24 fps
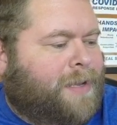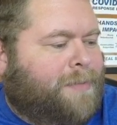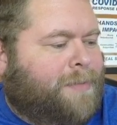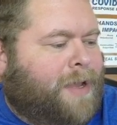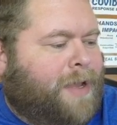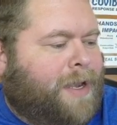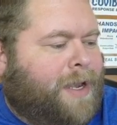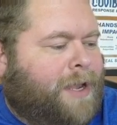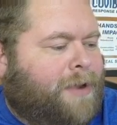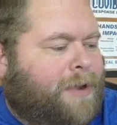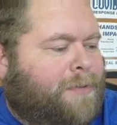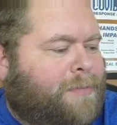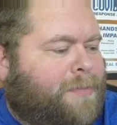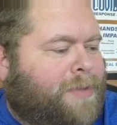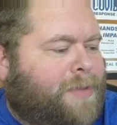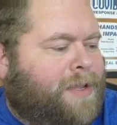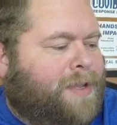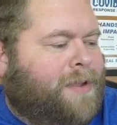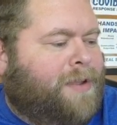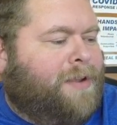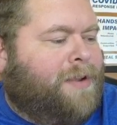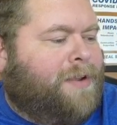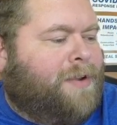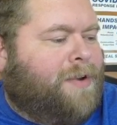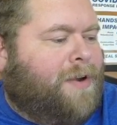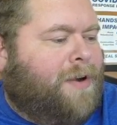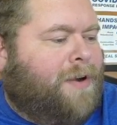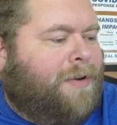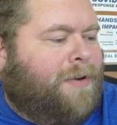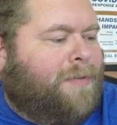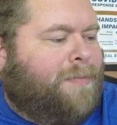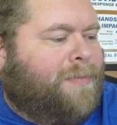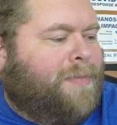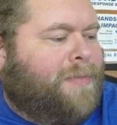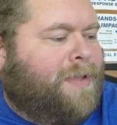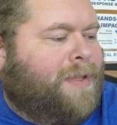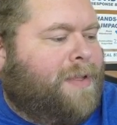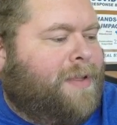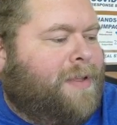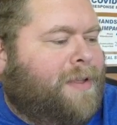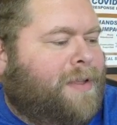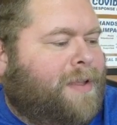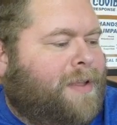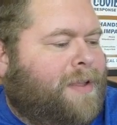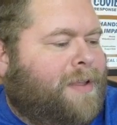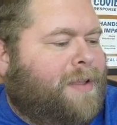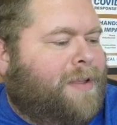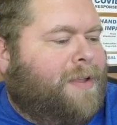come on now, be calm.
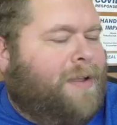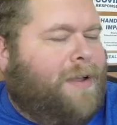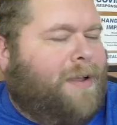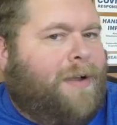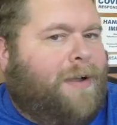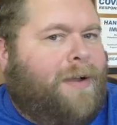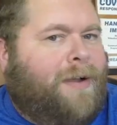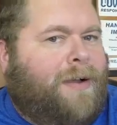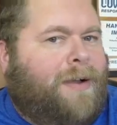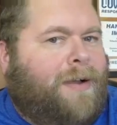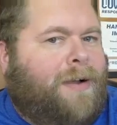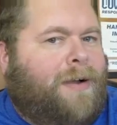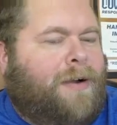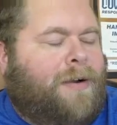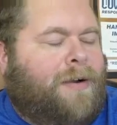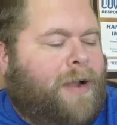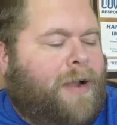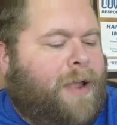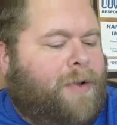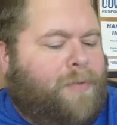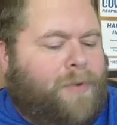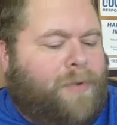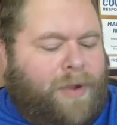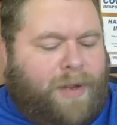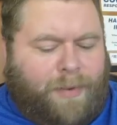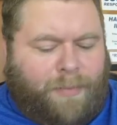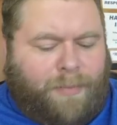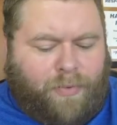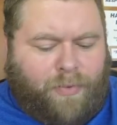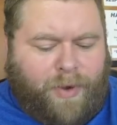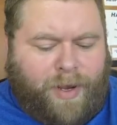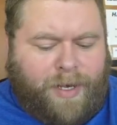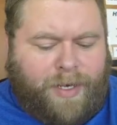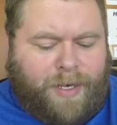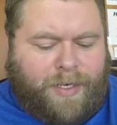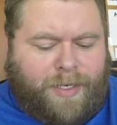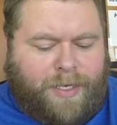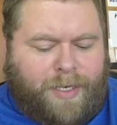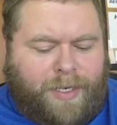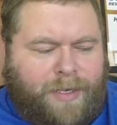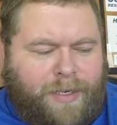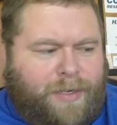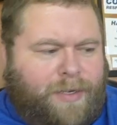All right, we're gonna print.